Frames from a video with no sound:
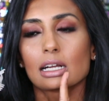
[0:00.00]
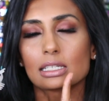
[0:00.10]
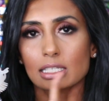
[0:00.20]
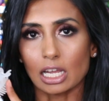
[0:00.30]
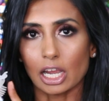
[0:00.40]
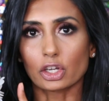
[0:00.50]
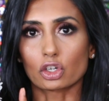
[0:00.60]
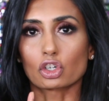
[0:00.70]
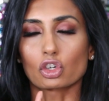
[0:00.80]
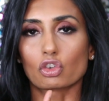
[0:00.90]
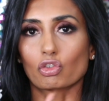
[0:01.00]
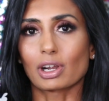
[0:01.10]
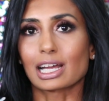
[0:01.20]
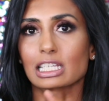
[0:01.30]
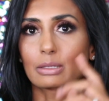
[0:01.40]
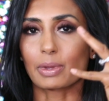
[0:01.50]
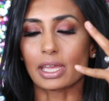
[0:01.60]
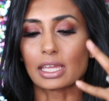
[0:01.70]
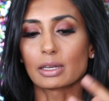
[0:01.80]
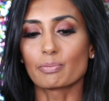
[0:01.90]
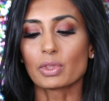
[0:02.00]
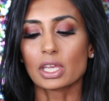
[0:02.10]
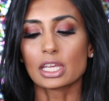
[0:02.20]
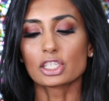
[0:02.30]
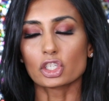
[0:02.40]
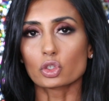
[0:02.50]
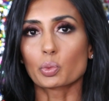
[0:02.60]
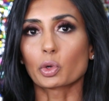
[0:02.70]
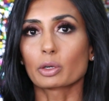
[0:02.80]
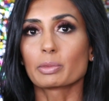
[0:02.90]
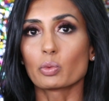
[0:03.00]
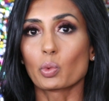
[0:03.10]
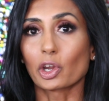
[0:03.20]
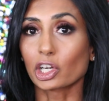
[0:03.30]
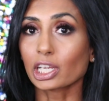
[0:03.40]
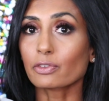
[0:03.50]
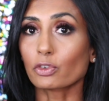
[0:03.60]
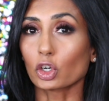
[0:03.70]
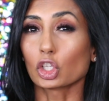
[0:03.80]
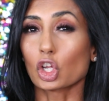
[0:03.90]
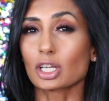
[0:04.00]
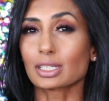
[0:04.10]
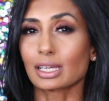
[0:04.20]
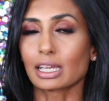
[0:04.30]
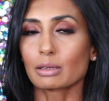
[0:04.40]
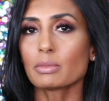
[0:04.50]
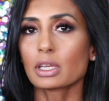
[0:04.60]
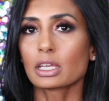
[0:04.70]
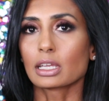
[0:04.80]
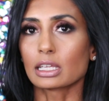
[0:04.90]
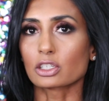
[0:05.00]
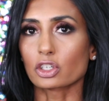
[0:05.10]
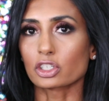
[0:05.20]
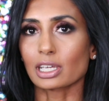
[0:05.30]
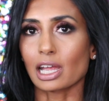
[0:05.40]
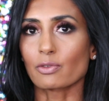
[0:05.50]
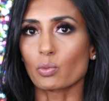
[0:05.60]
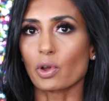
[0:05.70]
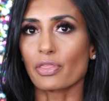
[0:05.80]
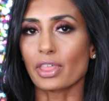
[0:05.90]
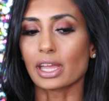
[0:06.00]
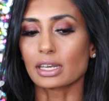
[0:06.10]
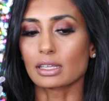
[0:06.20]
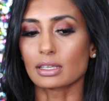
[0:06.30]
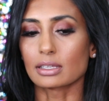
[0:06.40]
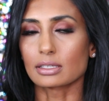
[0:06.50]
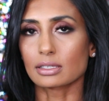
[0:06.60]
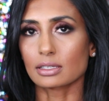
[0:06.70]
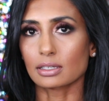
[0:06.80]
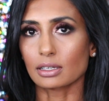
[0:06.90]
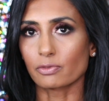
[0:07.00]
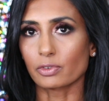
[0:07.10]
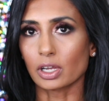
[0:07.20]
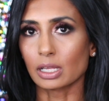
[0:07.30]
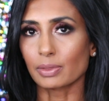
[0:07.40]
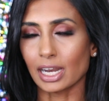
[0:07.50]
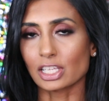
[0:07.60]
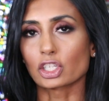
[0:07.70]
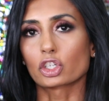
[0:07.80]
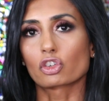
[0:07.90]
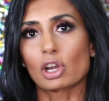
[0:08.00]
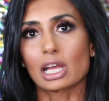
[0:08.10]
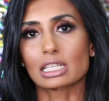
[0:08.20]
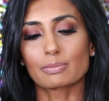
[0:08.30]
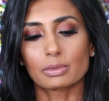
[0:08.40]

a tighter grasp. And since we're going to be wearing it for a long time, it's good to have one that is that has a good grasp.